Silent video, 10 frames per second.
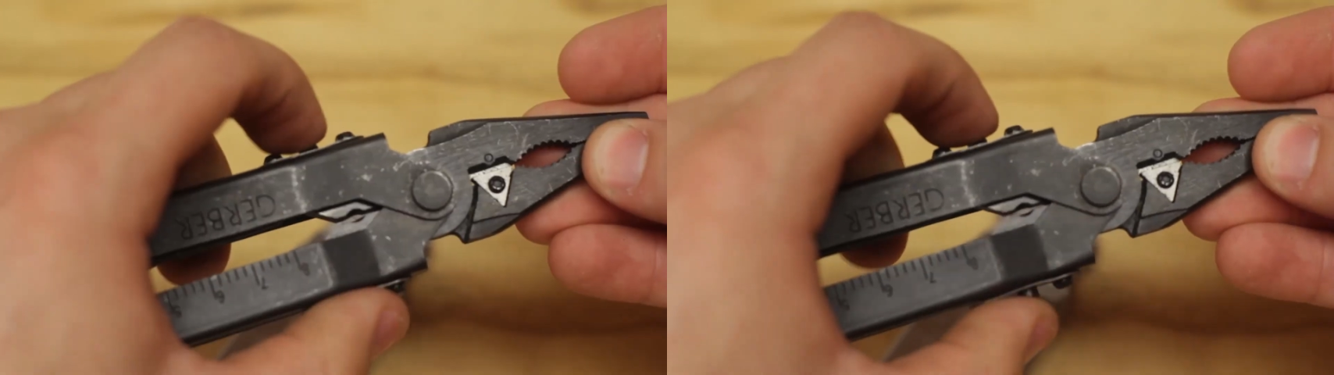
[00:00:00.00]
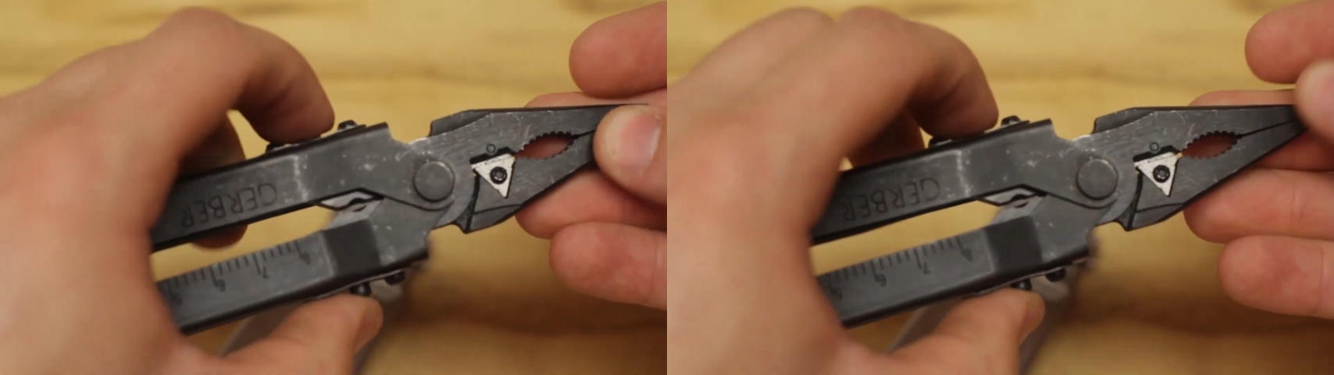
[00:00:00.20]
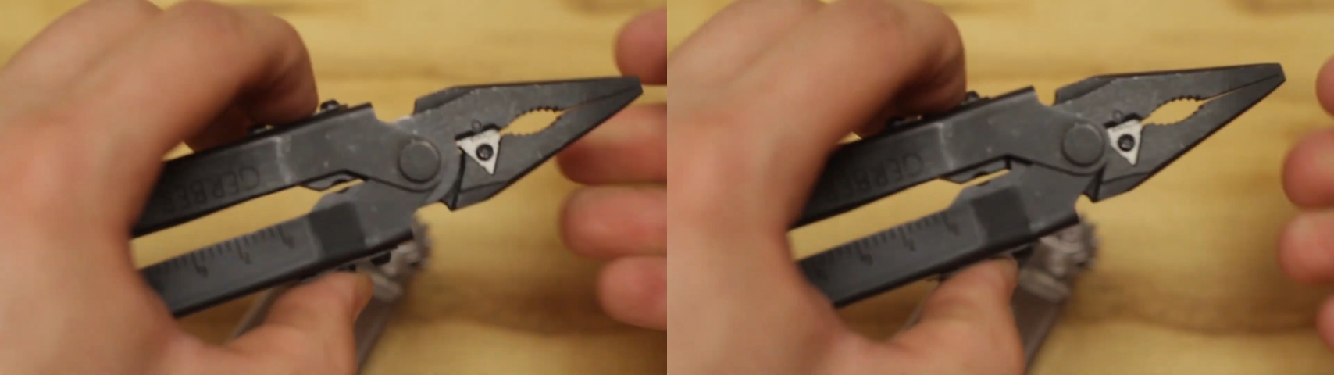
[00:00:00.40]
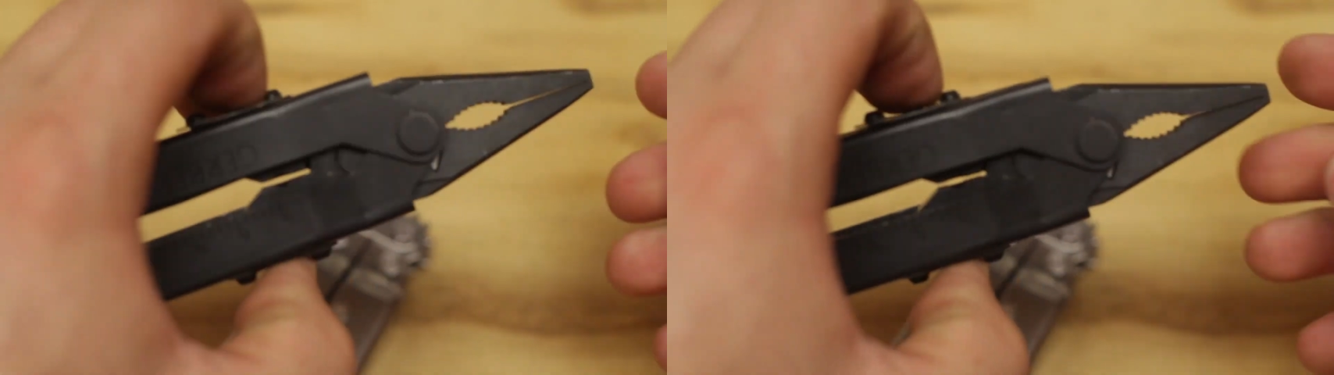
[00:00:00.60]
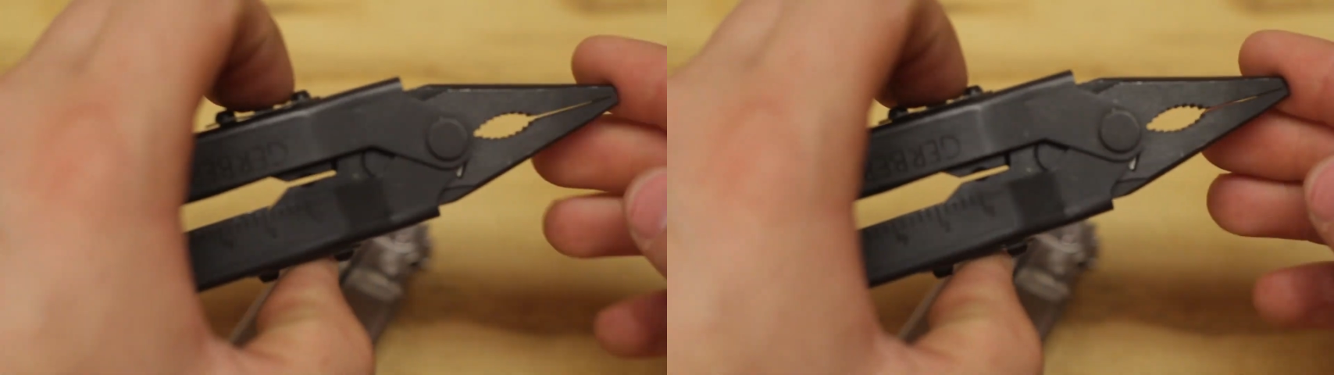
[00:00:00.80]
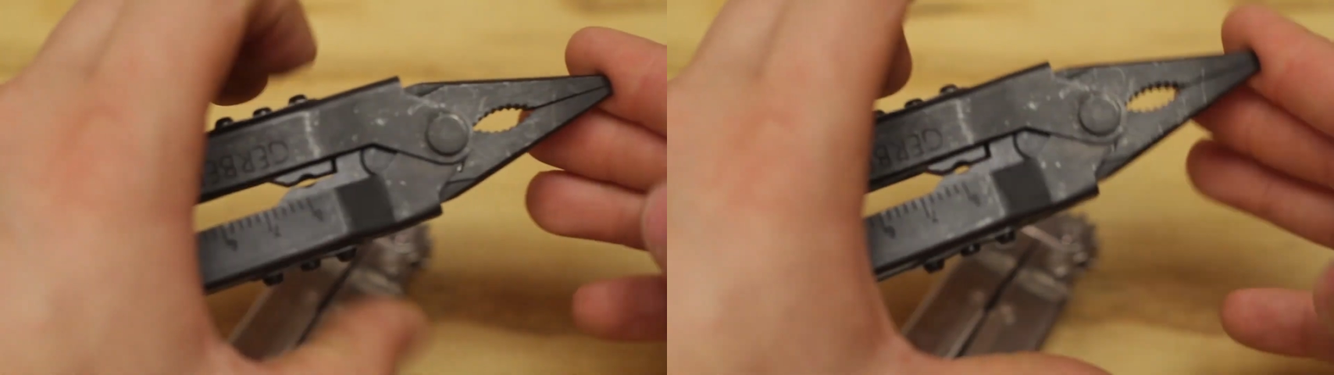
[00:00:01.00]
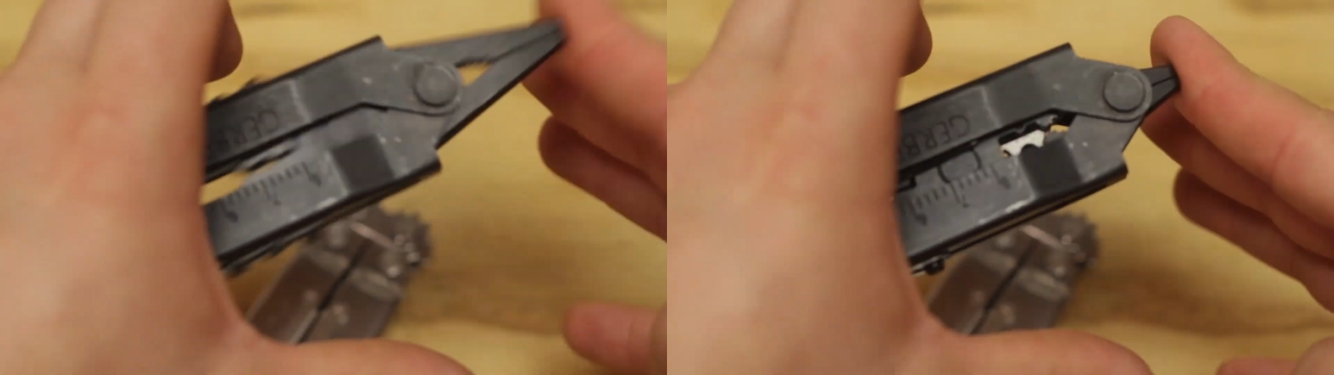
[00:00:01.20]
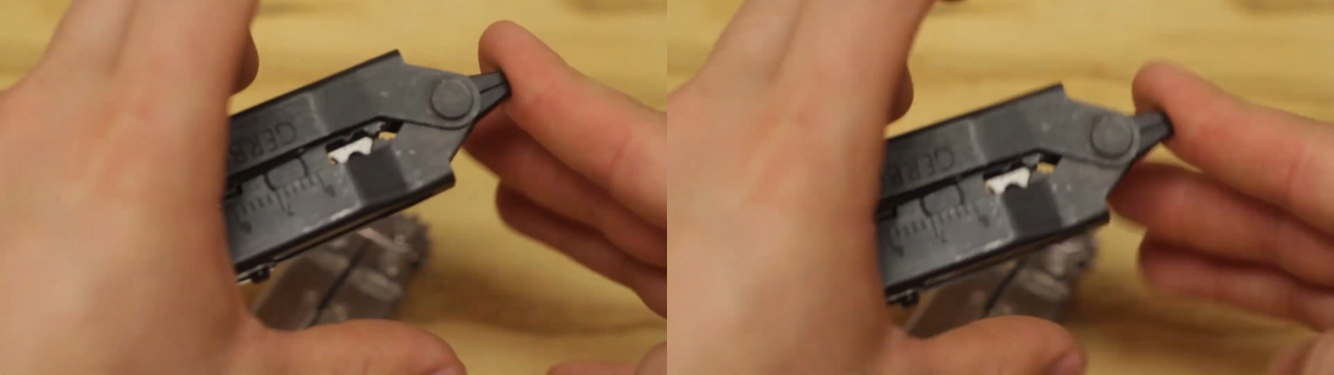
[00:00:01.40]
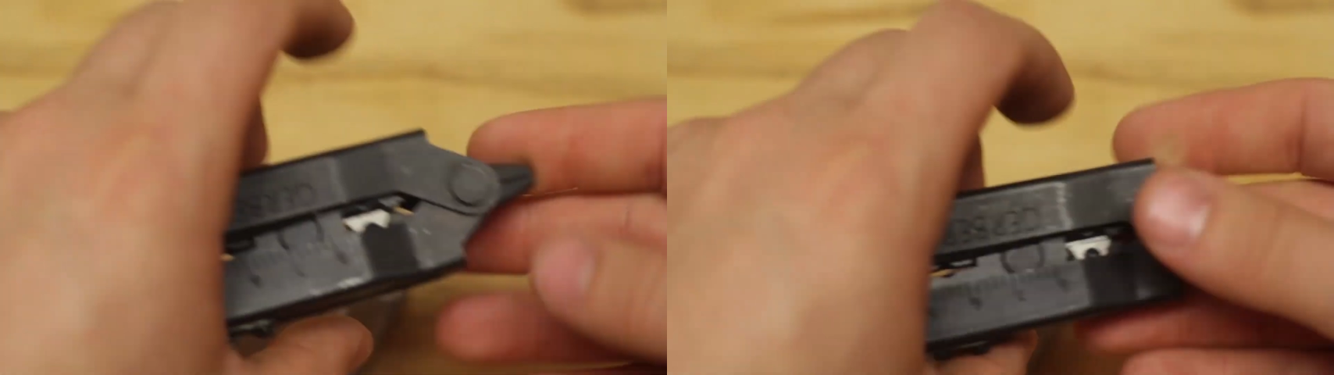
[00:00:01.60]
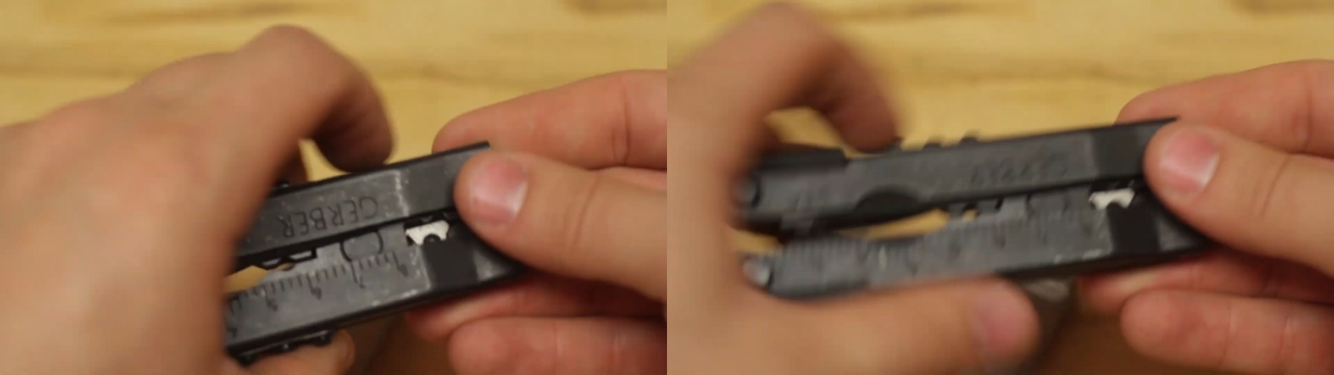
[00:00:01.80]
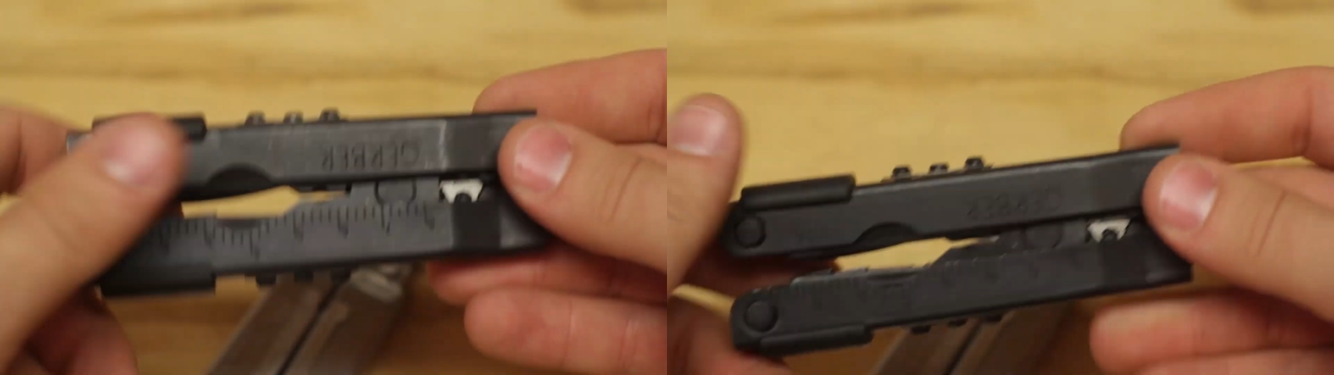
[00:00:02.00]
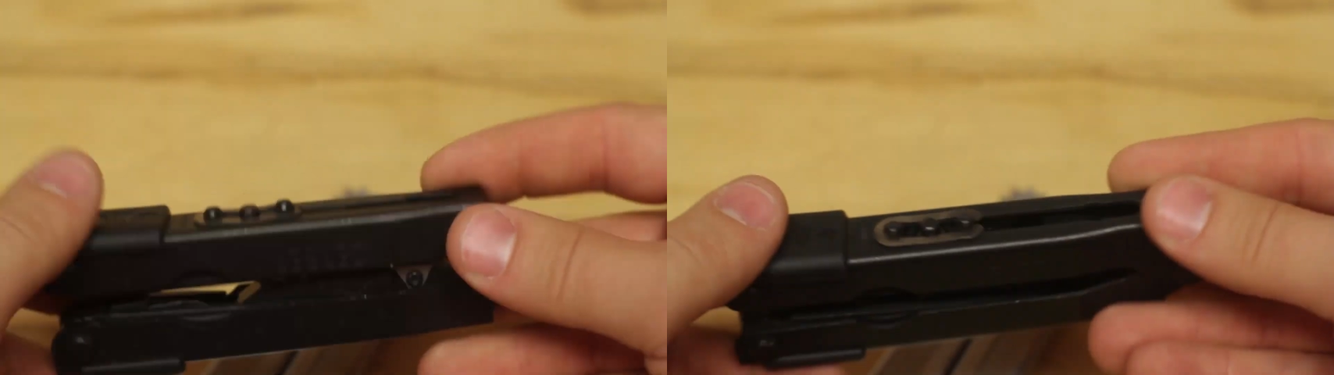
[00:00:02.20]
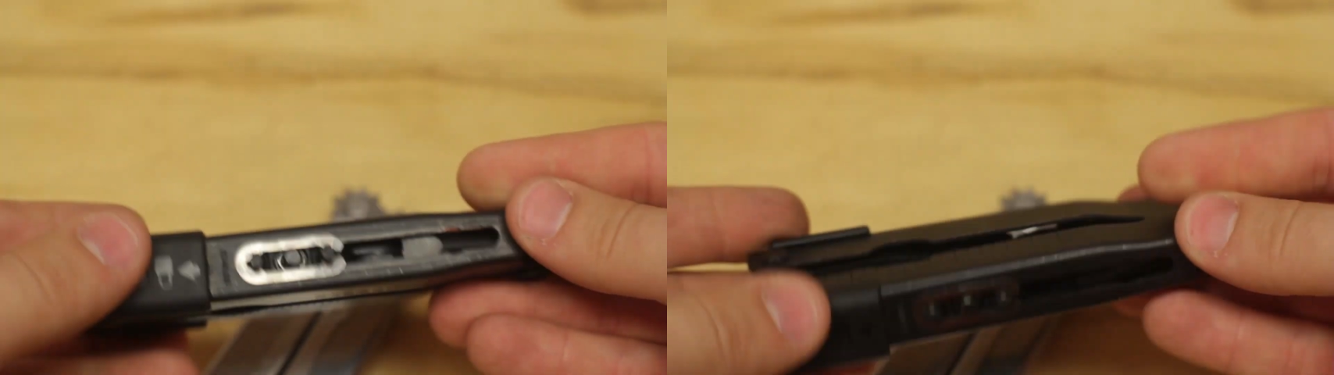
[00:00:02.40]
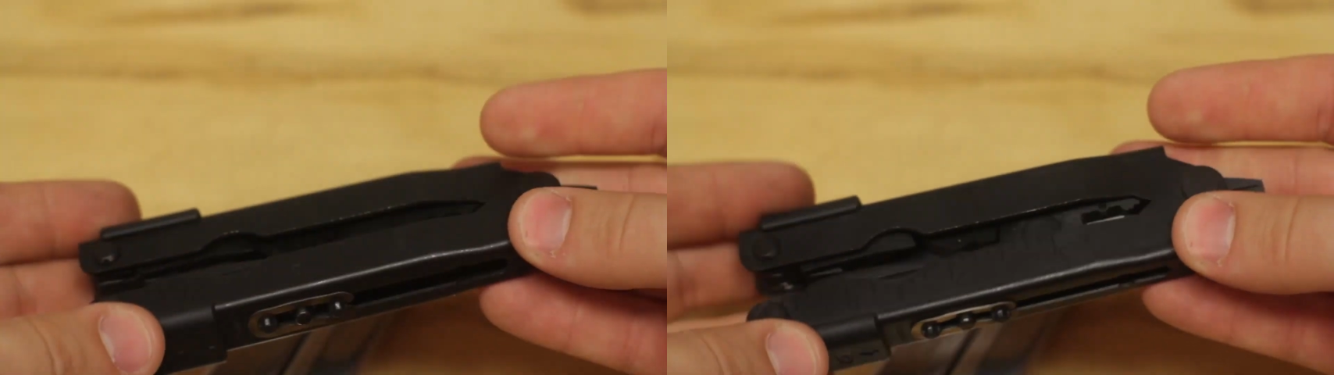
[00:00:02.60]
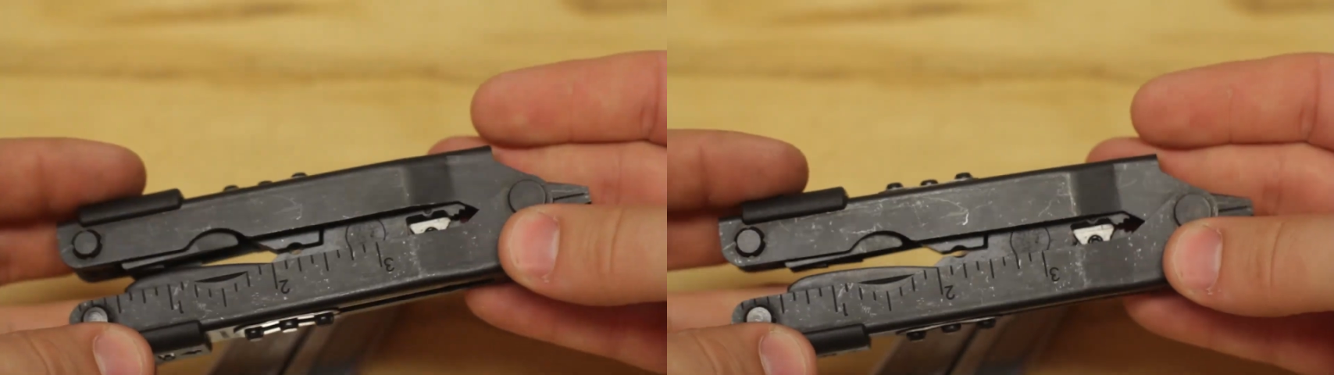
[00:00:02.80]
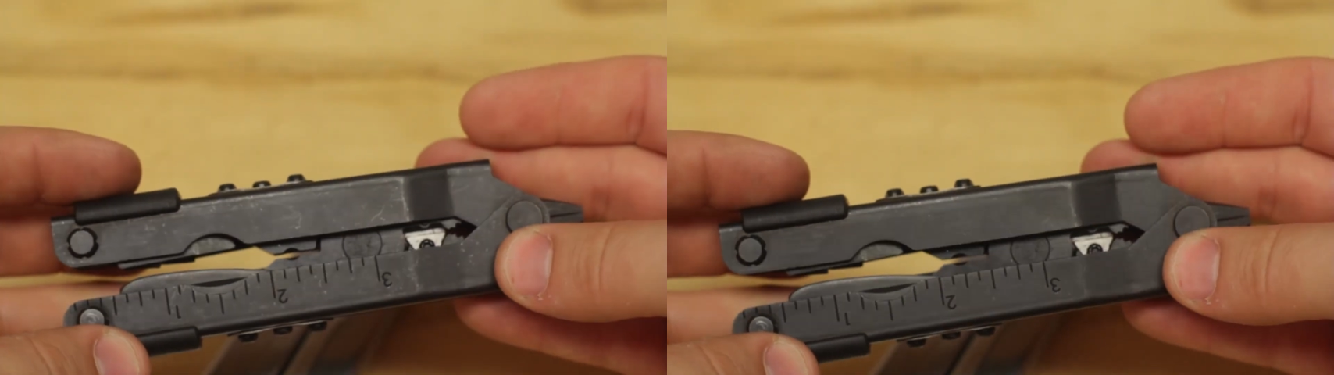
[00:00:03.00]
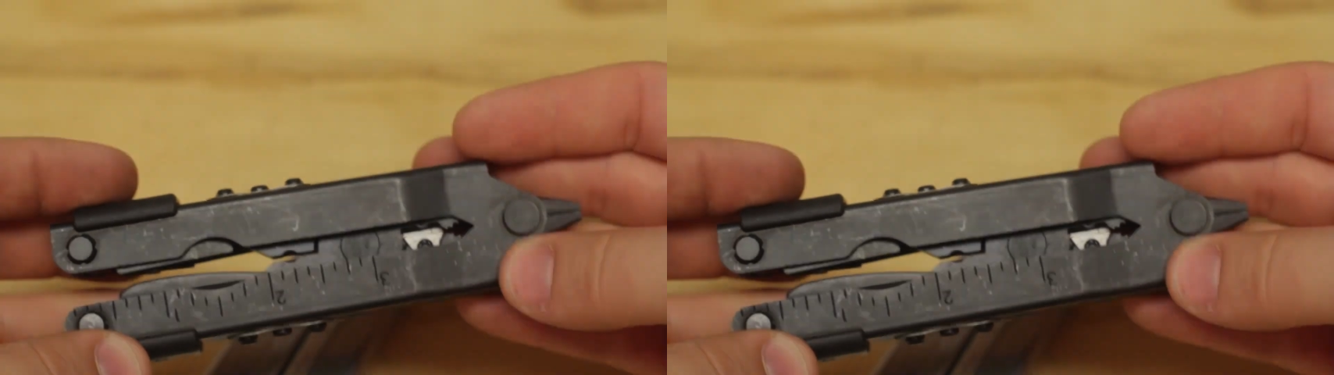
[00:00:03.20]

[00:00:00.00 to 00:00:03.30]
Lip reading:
[unreadable: no face in view]